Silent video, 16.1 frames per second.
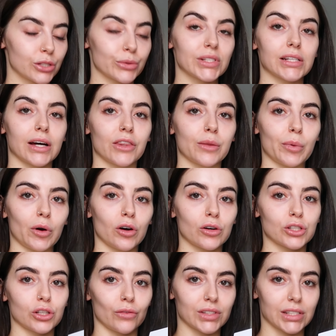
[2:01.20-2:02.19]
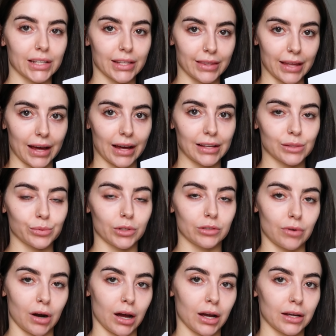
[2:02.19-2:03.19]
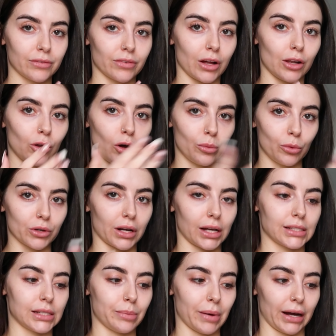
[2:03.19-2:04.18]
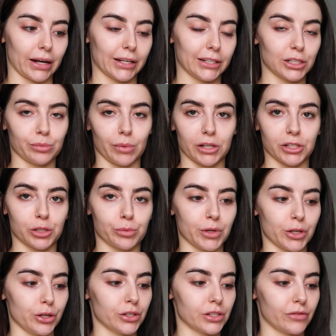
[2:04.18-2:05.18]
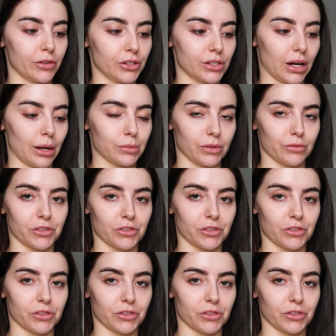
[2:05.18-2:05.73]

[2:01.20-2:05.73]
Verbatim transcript: So inside the box, obviously theirs will arrive a lot more nicely packaged. Mine's just been used a few times.